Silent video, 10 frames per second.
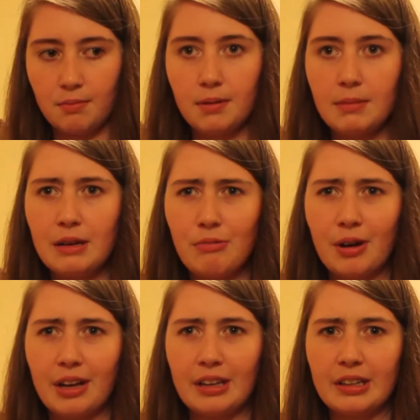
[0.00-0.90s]
but
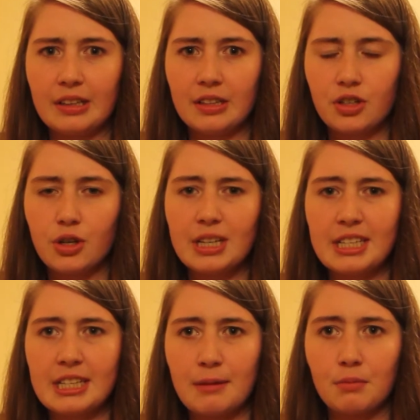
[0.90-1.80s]
meanwhile
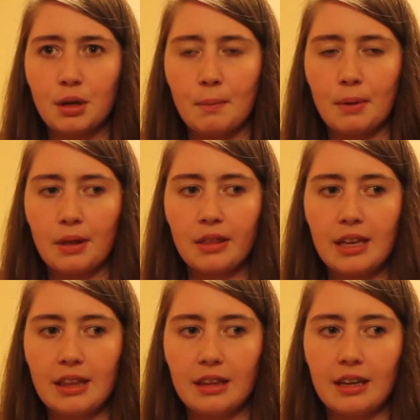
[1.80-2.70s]
trusts them
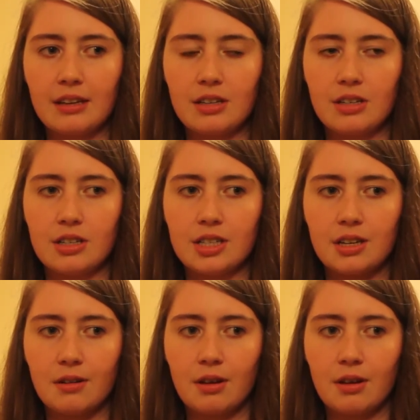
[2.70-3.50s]
completely to just